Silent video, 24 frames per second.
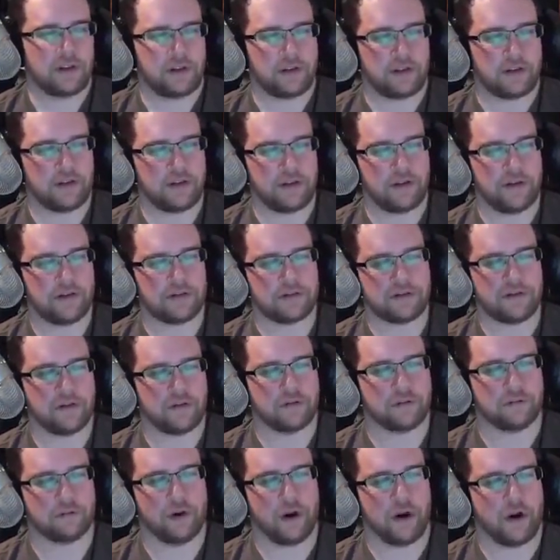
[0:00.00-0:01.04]
there's no
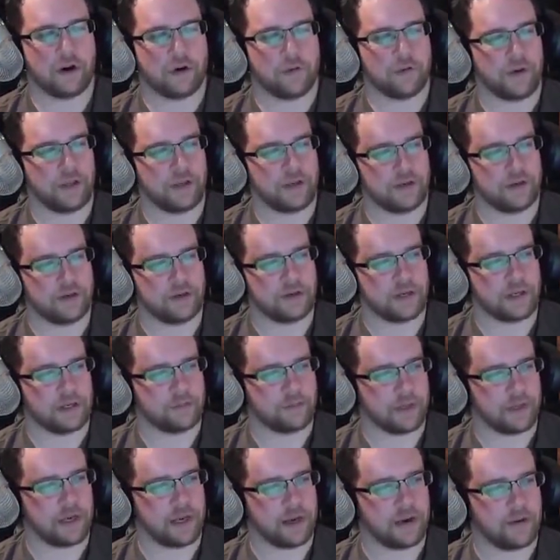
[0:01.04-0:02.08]
wrong way to do it,
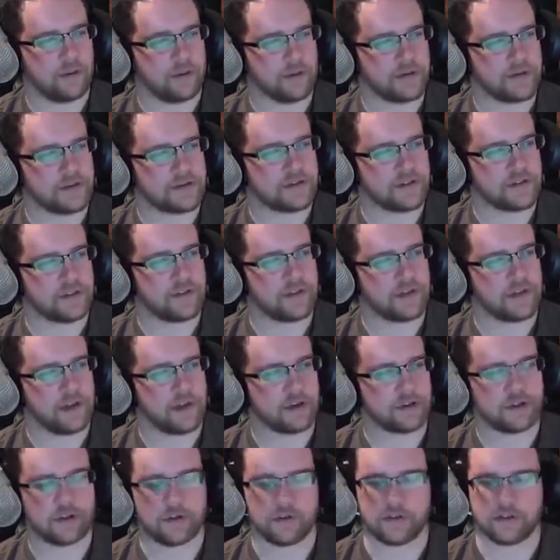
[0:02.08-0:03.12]
but I honestly think I
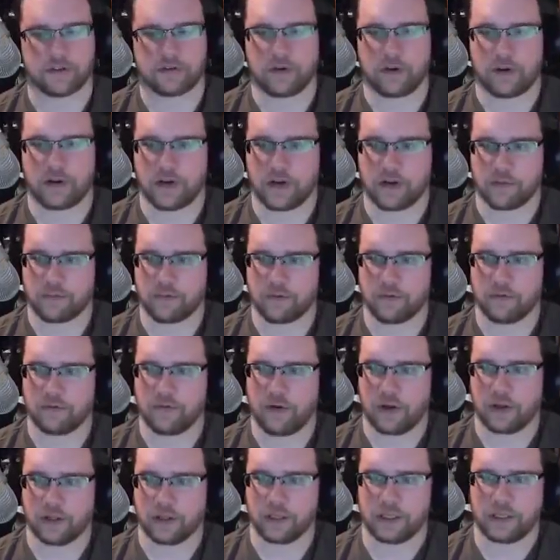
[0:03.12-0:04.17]
should have just created a
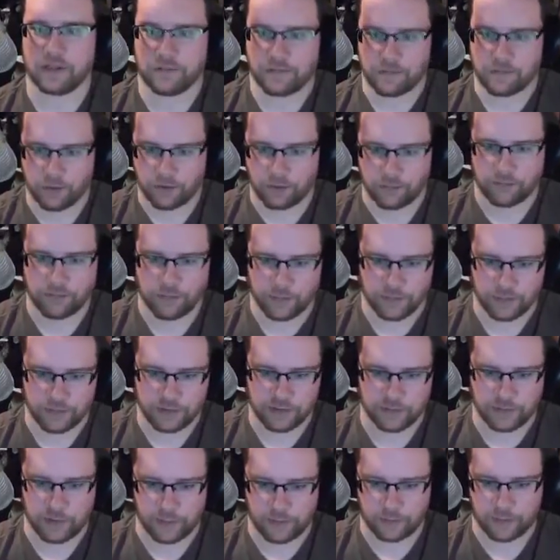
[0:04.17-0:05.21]
profile in the forum first
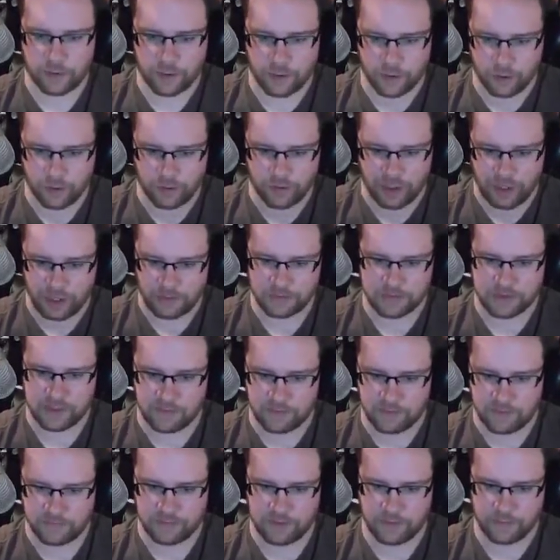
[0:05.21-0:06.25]
so people knew that I was
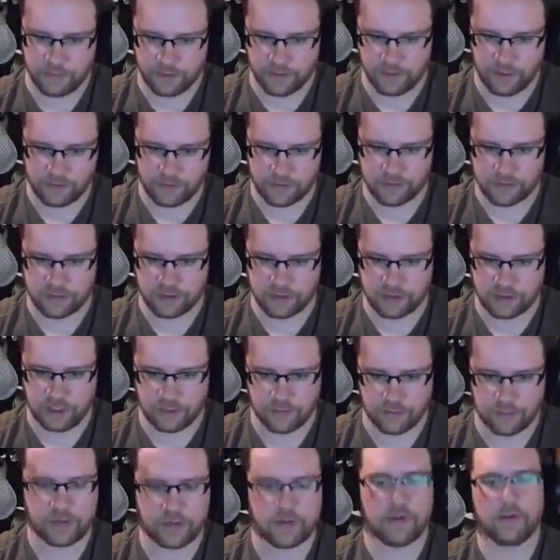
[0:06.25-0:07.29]
coming from the Cartridge
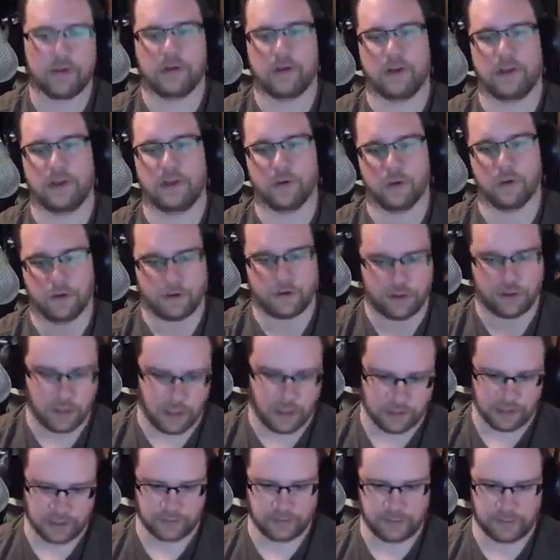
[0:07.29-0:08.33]
Club in order to
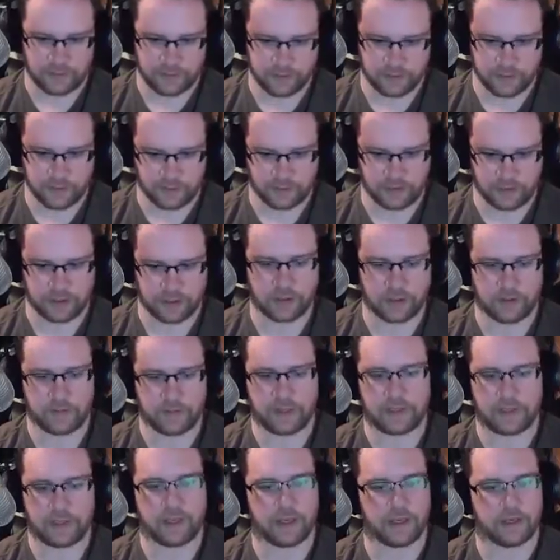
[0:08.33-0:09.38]
talk to them on Twitter. You know what I
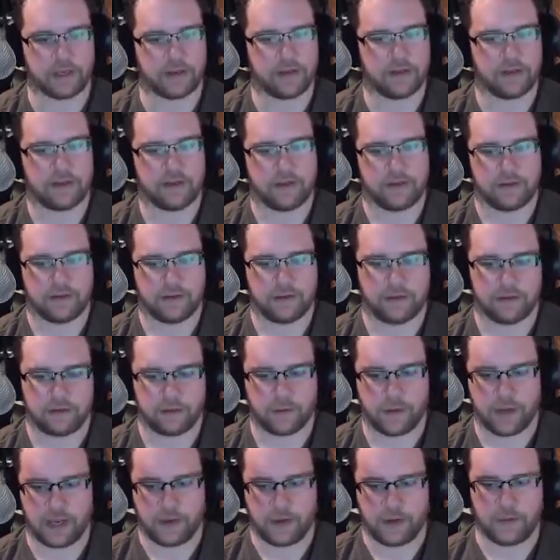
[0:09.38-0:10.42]
mean? Like,
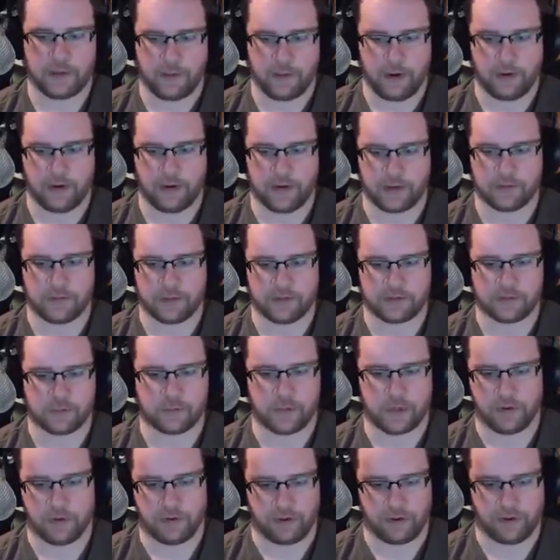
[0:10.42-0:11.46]
the way I went about it was
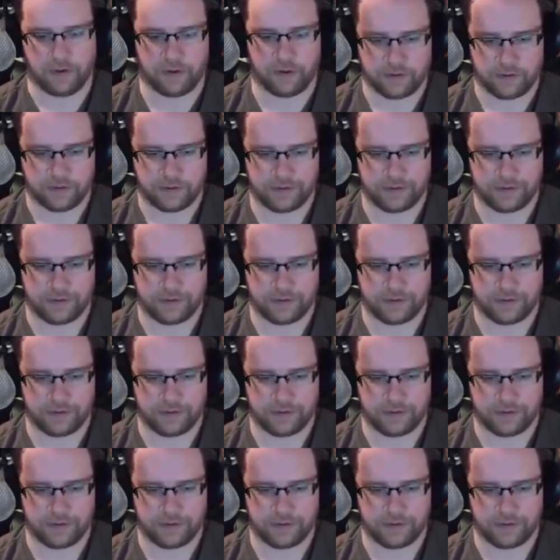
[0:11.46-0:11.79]
weirder.